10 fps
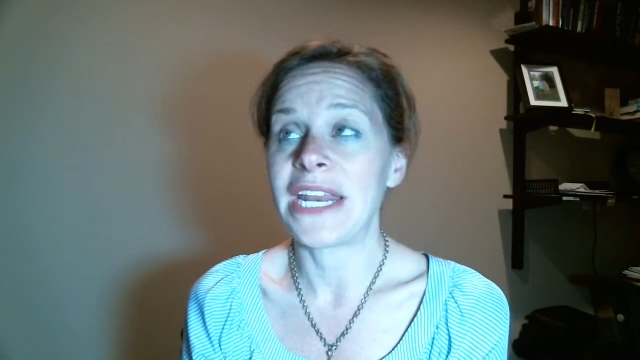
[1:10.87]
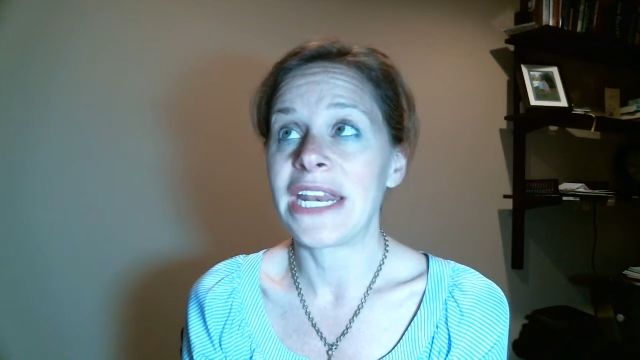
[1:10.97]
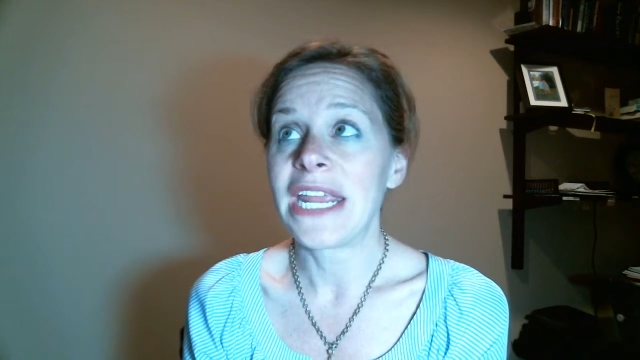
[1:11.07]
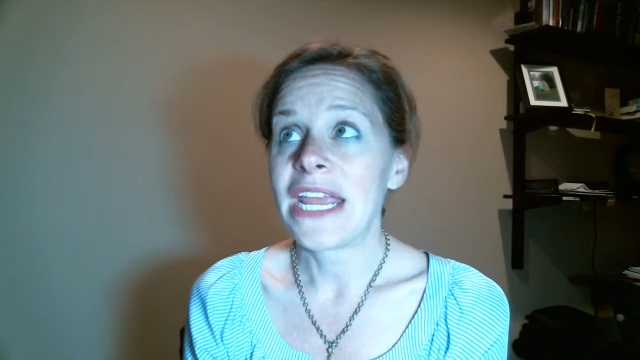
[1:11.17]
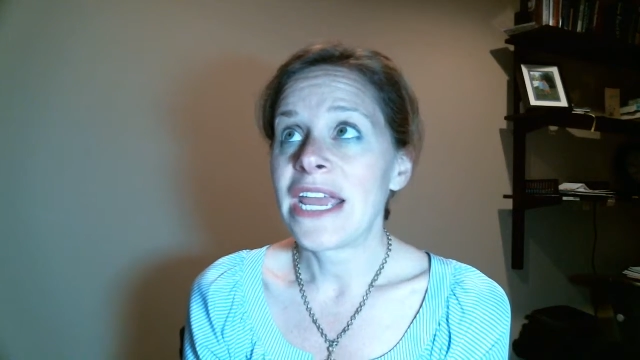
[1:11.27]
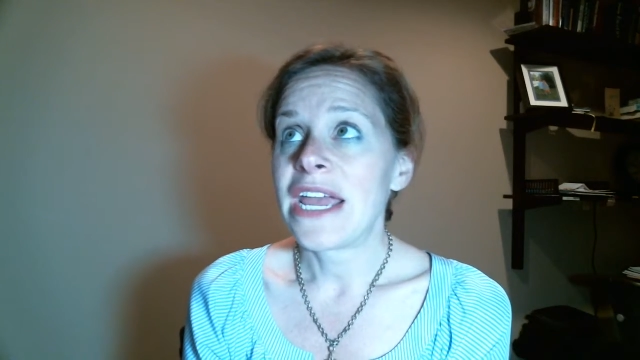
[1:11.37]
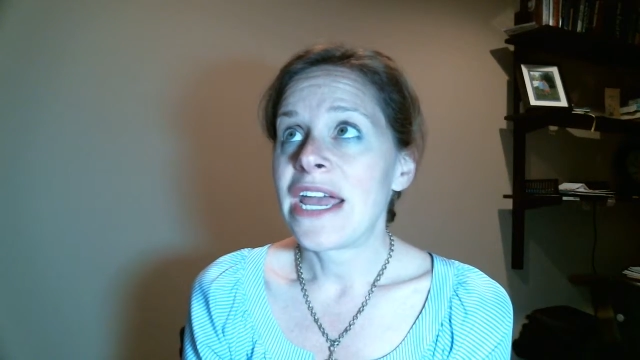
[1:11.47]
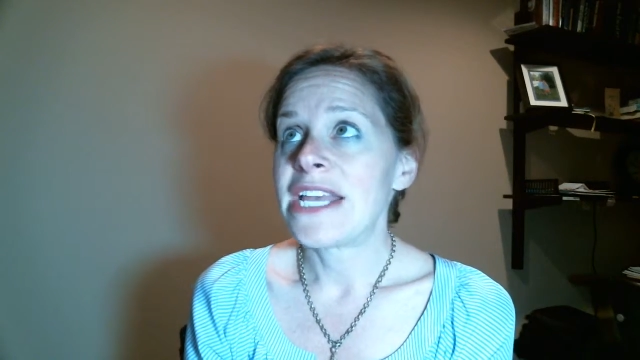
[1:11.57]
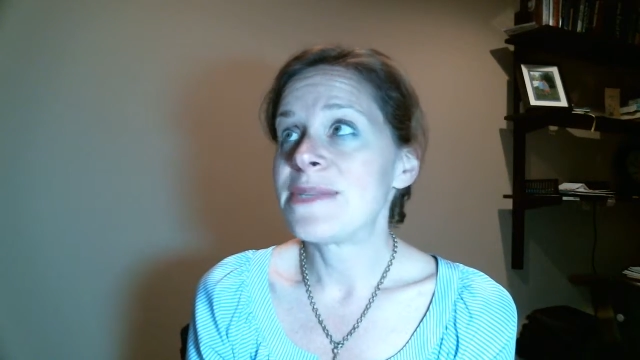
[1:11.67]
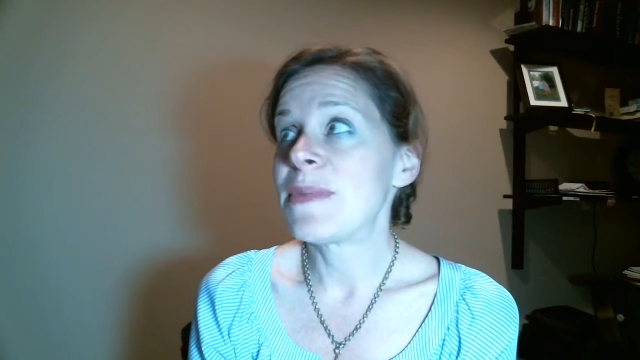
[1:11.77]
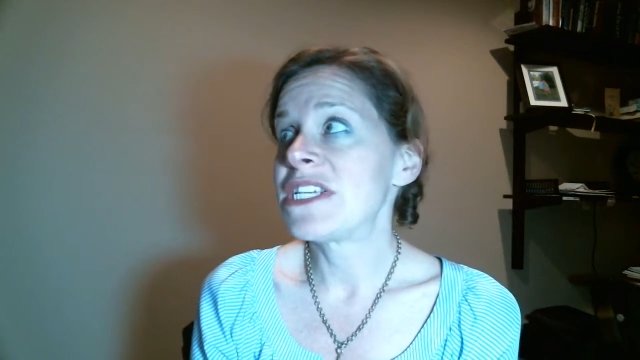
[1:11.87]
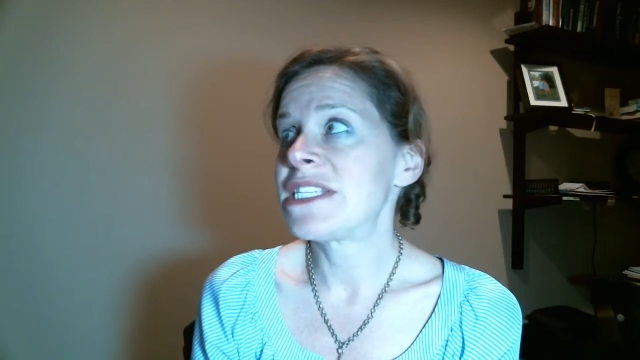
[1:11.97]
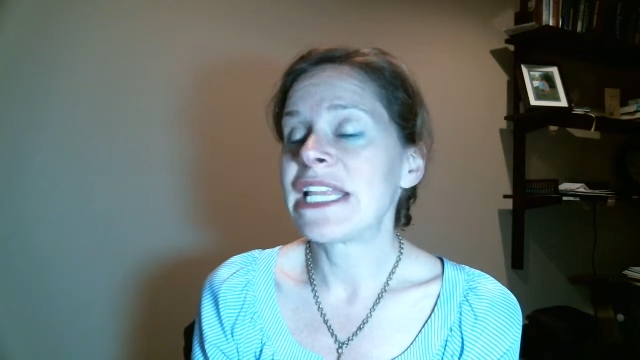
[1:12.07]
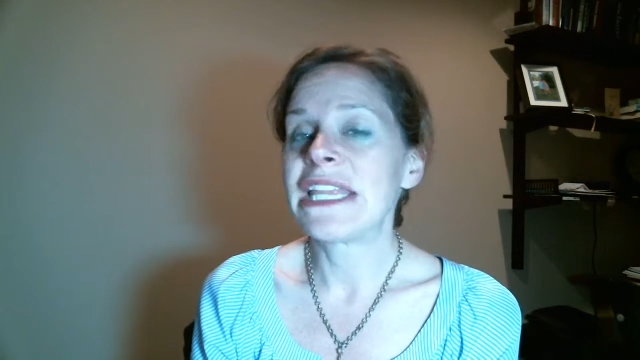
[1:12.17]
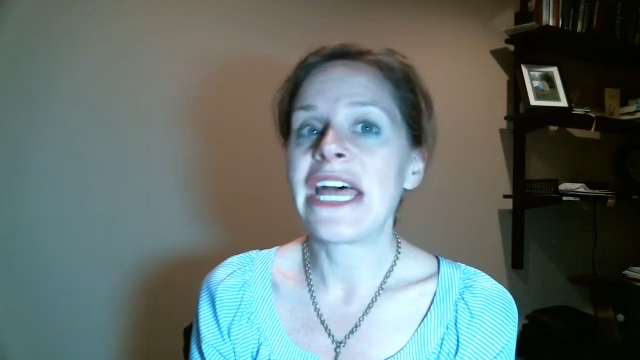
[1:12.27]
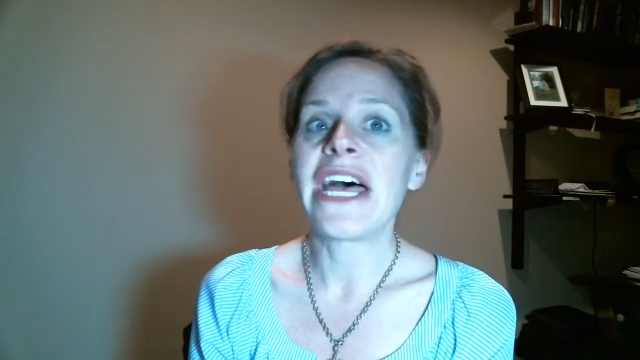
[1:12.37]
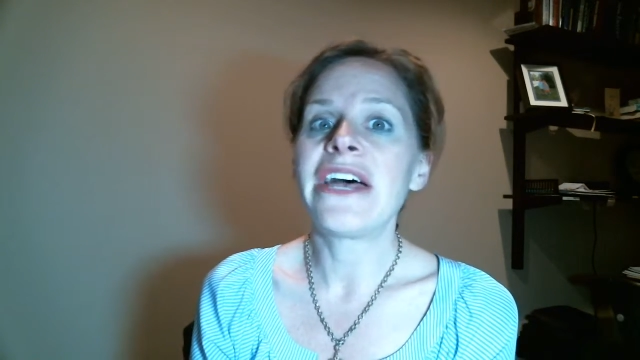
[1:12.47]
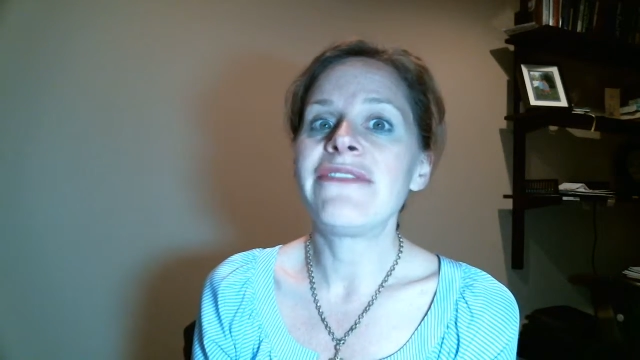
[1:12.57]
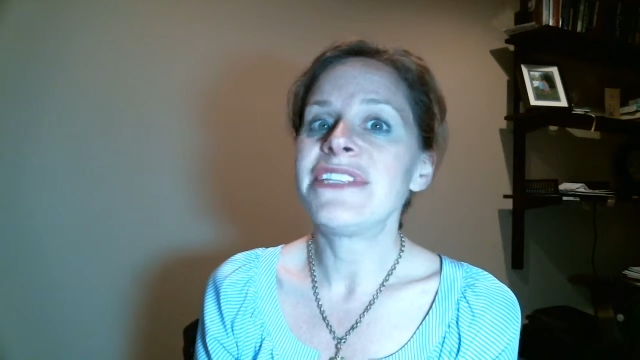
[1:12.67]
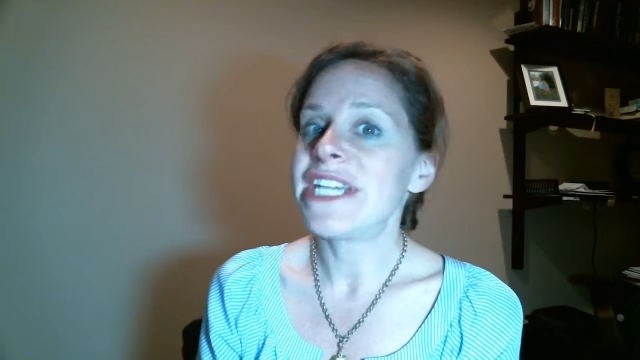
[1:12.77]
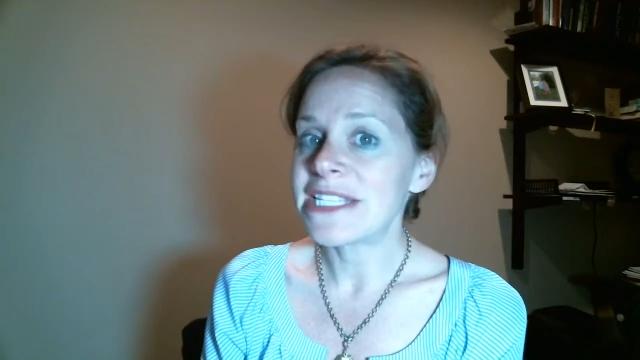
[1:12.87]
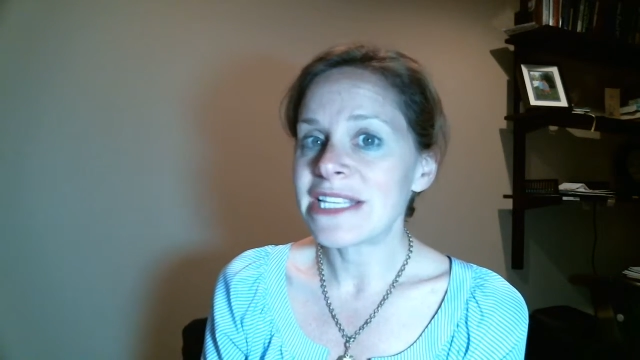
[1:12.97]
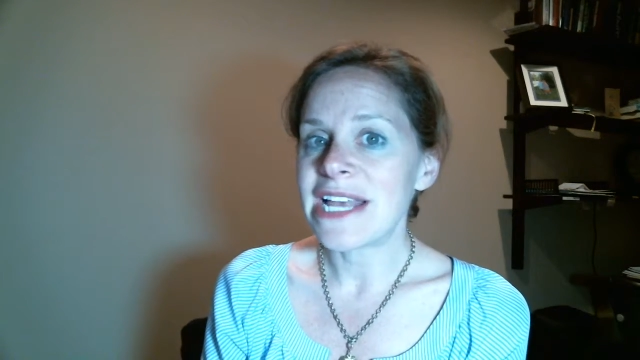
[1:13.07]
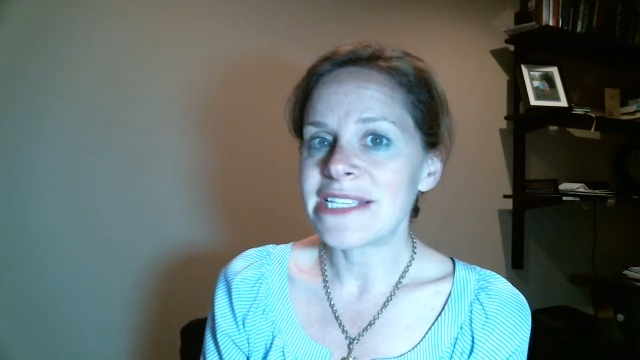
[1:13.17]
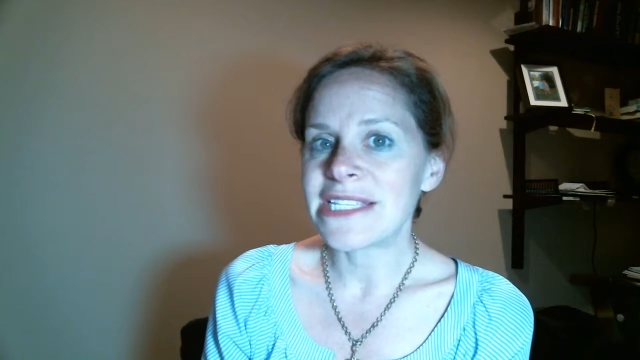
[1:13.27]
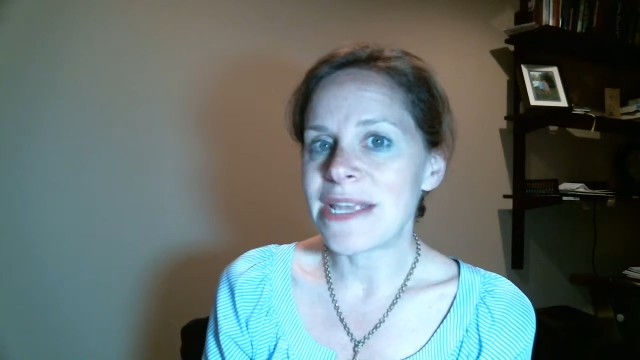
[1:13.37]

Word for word: And as much as I love the dance classes,